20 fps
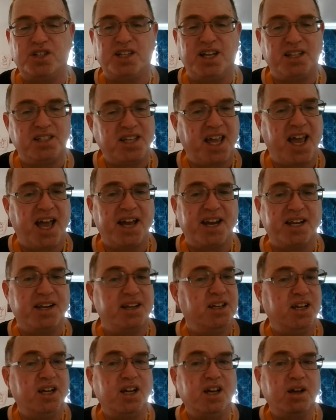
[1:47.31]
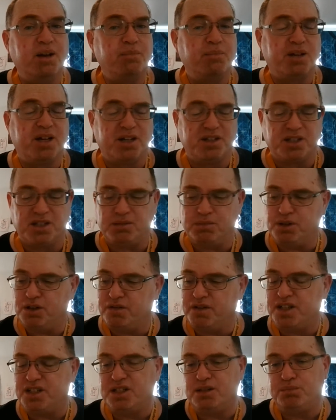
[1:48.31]
That's canon because of the
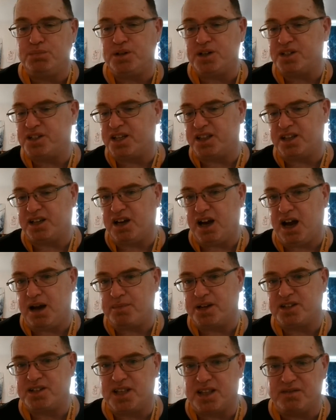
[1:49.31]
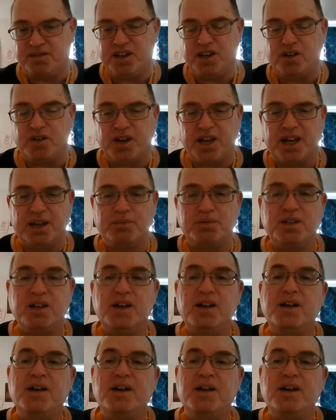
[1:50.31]
movies, the books, and the comics, and the video games.